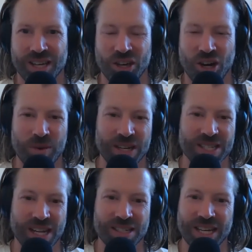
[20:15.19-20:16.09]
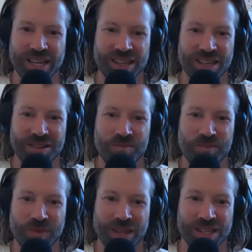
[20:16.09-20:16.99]
yeah man it sounds like a
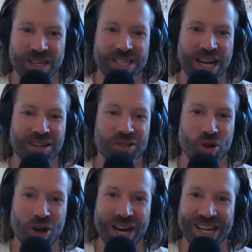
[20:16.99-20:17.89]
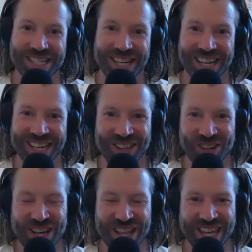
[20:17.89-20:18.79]
it, it sounds rather idyllic you
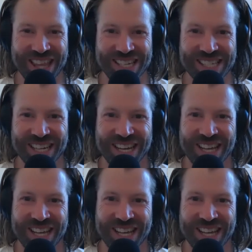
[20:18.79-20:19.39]
know i think that's